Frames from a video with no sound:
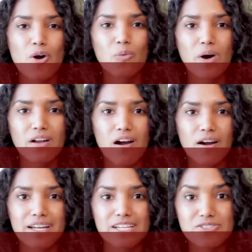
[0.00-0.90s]
What
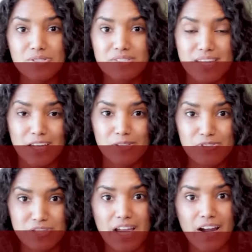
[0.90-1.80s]
are interests that you
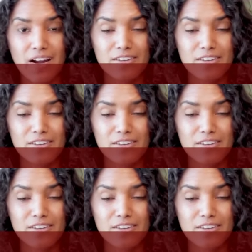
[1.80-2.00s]
share?